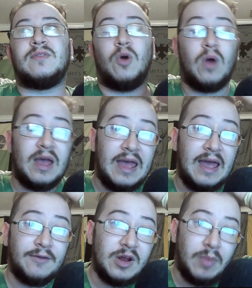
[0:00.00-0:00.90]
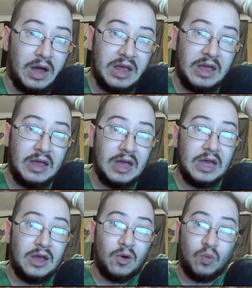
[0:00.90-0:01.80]
So everybody
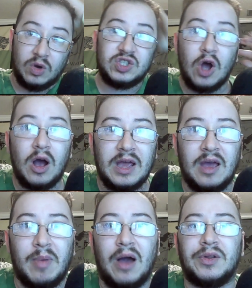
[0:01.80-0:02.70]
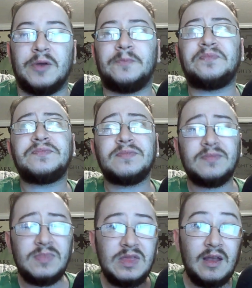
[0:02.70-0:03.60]
was talking about it
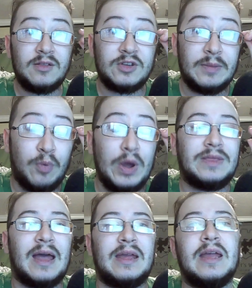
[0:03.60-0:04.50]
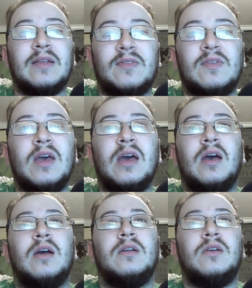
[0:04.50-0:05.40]
to the point that it's
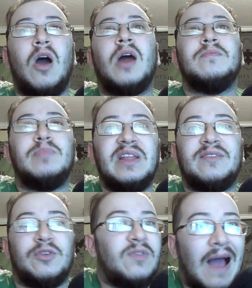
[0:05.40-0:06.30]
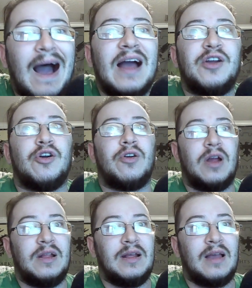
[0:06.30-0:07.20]
gotten Blizzard's ire
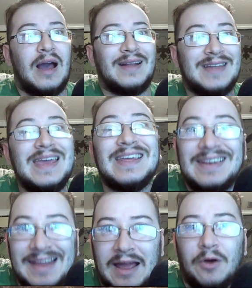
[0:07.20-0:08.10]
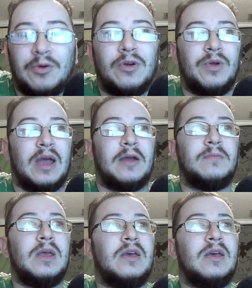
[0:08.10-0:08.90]
and it got taken down, okay?